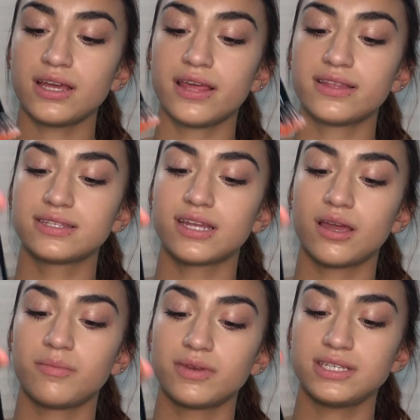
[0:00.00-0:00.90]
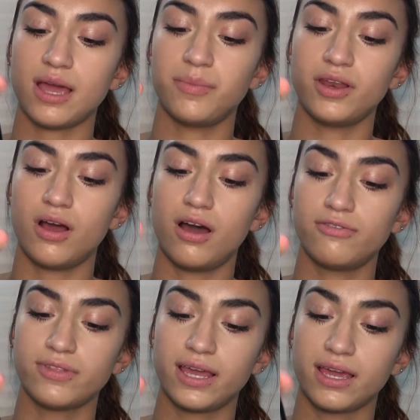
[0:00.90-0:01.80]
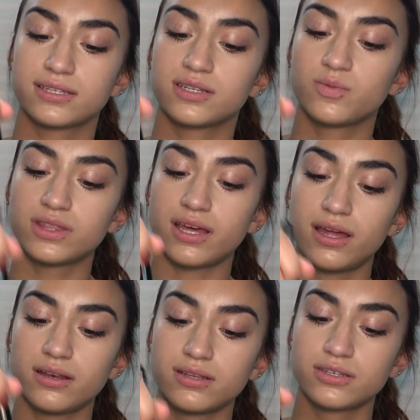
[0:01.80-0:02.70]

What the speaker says: and this time tap it off like I did with that